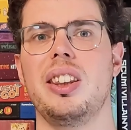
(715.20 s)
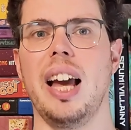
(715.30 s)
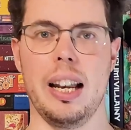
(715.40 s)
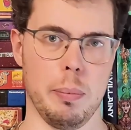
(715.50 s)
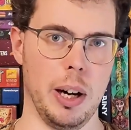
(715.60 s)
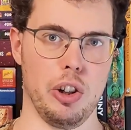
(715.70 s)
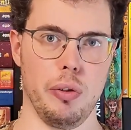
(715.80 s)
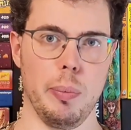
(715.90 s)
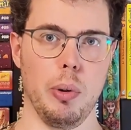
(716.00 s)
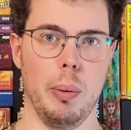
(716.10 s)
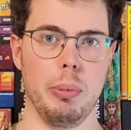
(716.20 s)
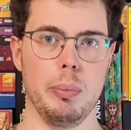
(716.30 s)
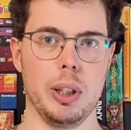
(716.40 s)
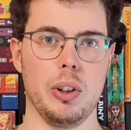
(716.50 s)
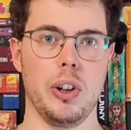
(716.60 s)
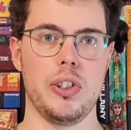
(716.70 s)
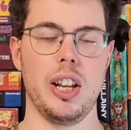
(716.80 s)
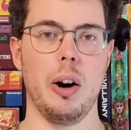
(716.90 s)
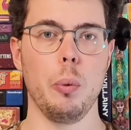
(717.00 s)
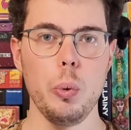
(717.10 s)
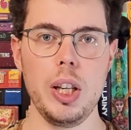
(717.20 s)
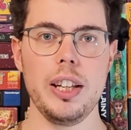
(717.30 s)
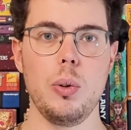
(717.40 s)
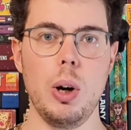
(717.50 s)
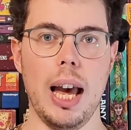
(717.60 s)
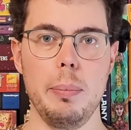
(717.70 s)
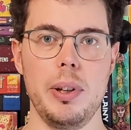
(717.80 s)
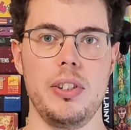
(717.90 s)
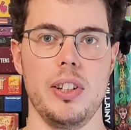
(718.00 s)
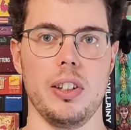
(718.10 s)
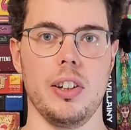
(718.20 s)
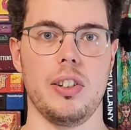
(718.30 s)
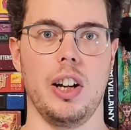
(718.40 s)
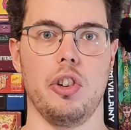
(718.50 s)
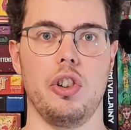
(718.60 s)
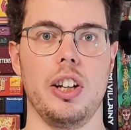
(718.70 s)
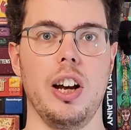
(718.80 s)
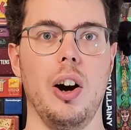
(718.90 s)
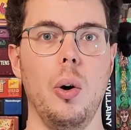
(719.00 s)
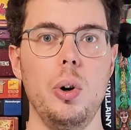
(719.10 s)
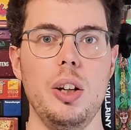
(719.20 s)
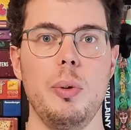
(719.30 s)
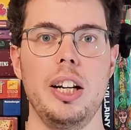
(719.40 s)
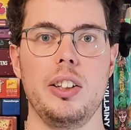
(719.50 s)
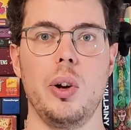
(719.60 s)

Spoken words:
that much of a problem, because there are really cool NPCs in this dungeon that are only willing to